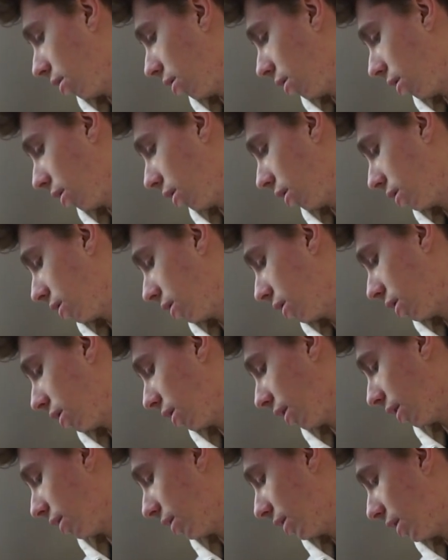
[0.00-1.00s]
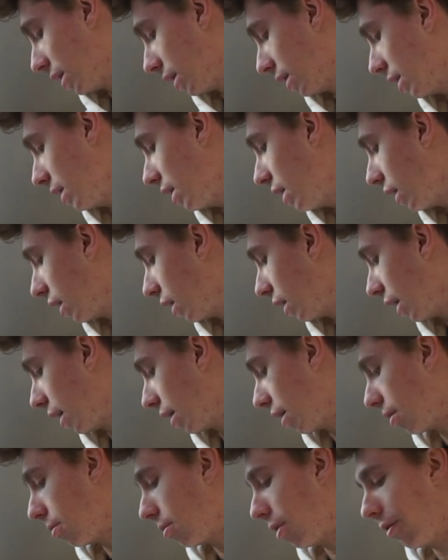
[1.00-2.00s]
I guess that's the deal,
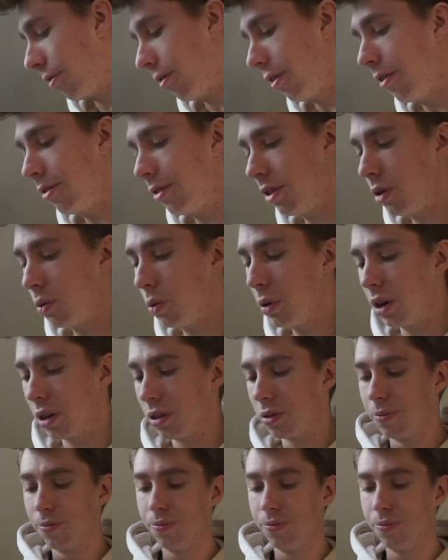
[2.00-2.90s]
and I mean 50 quid.